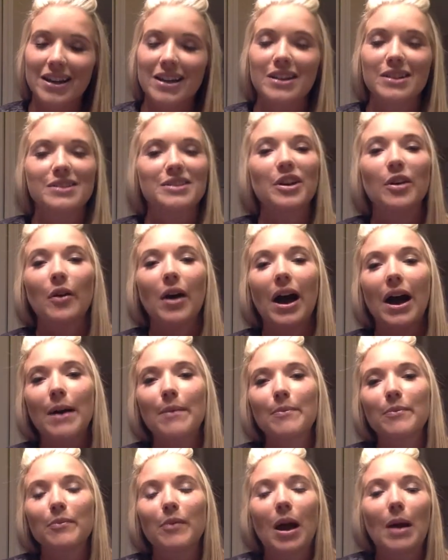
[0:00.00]
So
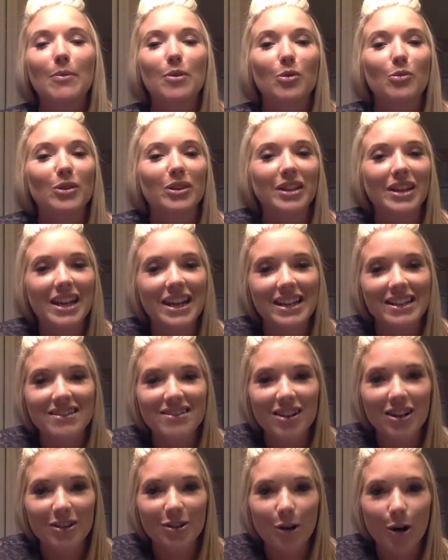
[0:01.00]
I'm a really
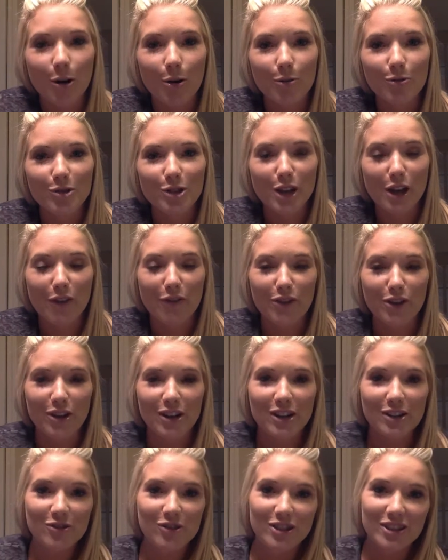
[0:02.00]
hands-on coach. If you're
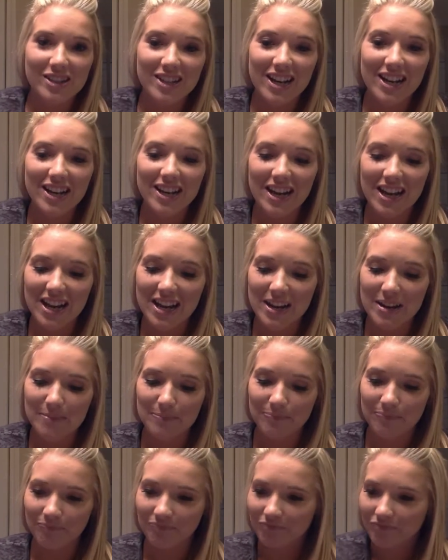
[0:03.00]
interested
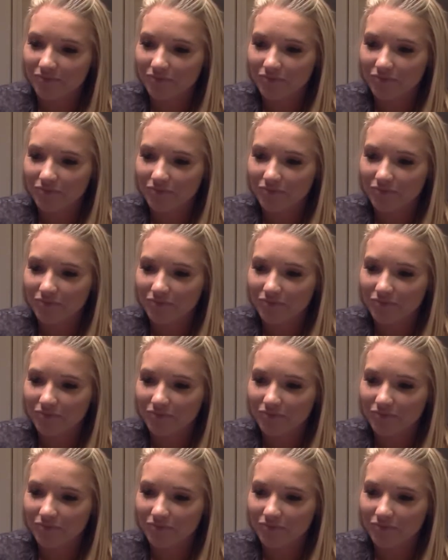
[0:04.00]
in